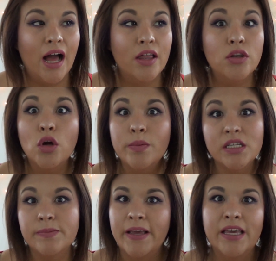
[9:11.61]

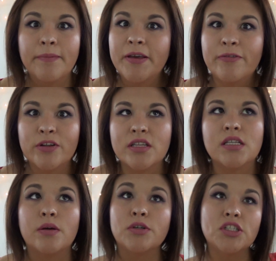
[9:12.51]
nobody's paying me for this.
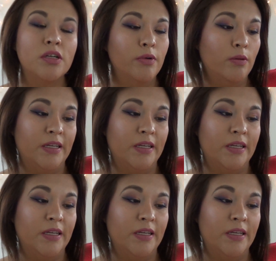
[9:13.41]
I wish they were,